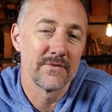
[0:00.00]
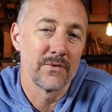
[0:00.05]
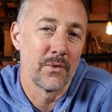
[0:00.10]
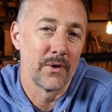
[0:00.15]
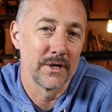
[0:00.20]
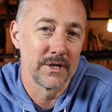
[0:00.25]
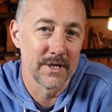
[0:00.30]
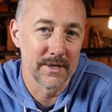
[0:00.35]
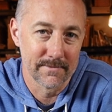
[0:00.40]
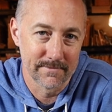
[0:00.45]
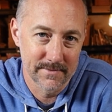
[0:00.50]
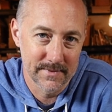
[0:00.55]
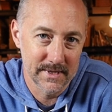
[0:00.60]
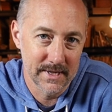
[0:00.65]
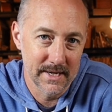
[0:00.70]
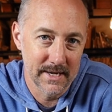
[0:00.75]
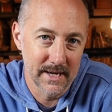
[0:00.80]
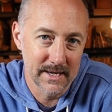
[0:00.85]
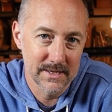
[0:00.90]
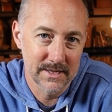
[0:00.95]
for watching.
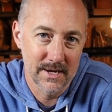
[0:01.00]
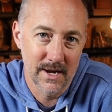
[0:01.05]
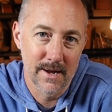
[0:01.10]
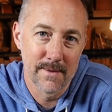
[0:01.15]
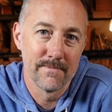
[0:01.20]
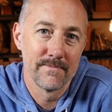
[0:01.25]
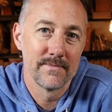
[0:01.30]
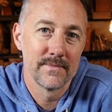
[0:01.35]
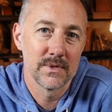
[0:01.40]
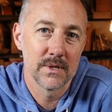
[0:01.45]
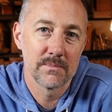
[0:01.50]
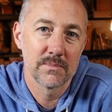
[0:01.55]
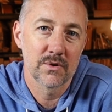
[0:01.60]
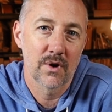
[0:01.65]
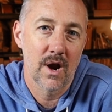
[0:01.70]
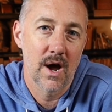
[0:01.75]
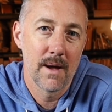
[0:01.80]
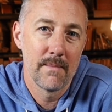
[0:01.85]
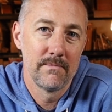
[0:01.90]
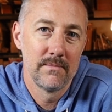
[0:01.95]
See you next time.
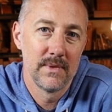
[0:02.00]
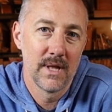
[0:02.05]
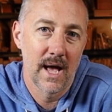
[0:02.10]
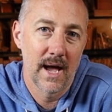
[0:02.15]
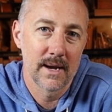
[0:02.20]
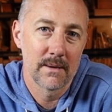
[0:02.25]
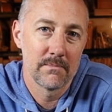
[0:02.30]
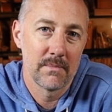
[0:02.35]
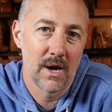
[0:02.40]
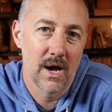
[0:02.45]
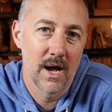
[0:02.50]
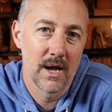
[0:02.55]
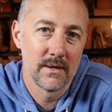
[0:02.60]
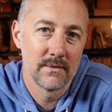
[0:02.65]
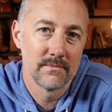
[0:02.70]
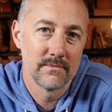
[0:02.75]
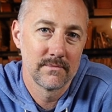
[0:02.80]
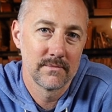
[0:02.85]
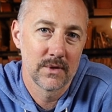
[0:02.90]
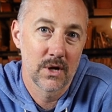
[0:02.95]
Subscribe, like, buy,
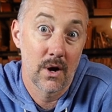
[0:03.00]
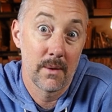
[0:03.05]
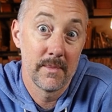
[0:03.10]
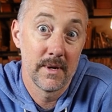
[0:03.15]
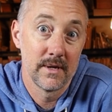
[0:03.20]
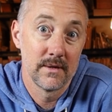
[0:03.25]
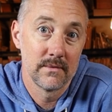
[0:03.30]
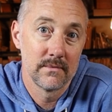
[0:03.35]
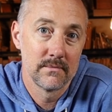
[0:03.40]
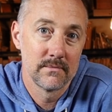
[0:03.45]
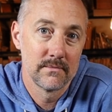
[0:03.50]
comment.